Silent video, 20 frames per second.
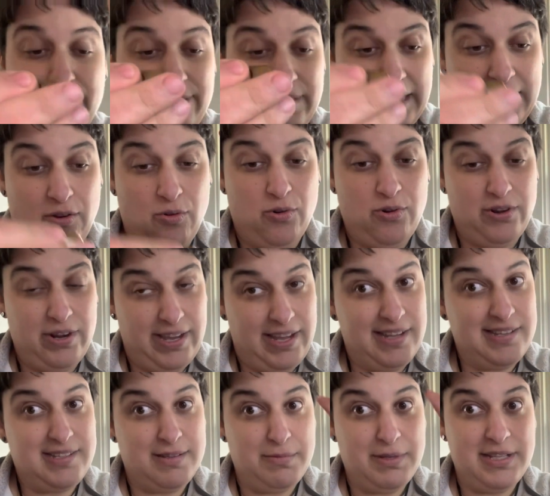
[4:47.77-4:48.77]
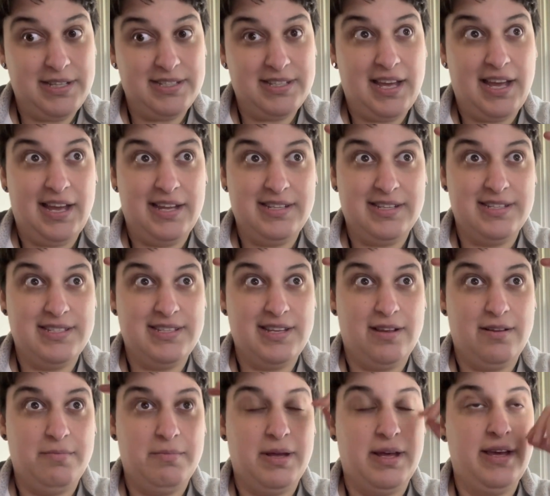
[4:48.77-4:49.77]
In order to get some of these, I had to
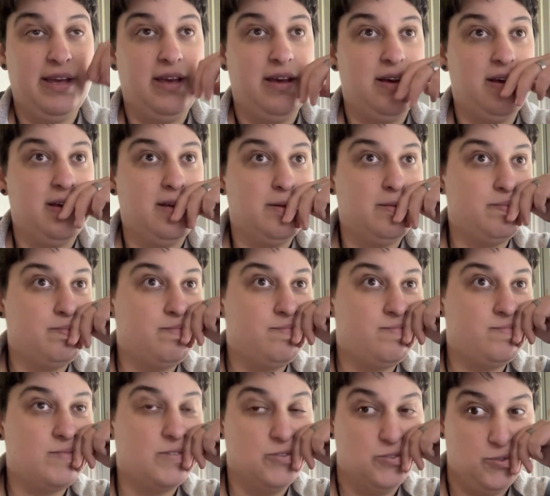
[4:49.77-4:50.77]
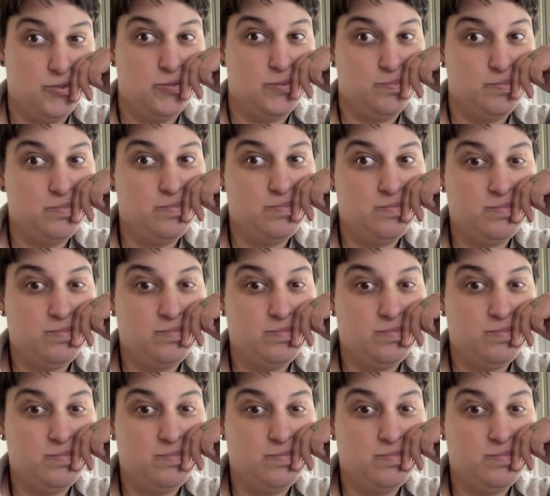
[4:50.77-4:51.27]
sell my um, Zoom.